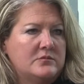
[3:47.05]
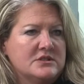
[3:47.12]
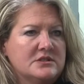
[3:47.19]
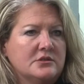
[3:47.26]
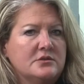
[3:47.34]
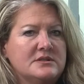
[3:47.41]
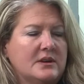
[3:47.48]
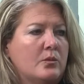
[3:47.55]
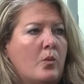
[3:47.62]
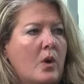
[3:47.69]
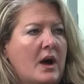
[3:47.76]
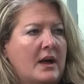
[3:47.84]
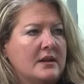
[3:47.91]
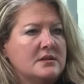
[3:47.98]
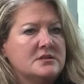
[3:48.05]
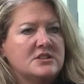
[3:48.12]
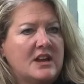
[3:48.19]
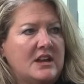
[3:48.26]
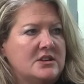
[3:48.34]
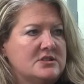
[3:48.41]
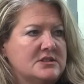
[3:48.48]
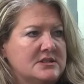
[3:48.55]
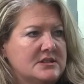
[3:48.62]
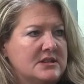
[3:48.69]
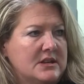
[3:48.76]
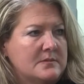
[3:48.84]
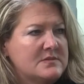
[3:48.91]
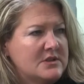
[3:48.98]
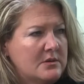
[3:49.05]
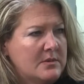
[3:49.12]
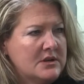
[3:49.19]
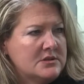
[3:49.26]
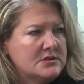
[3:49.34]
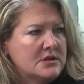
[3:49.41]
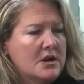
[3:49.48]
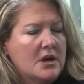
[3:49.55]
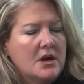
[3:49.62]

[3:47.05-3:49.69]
just losing 1 changes a team so much.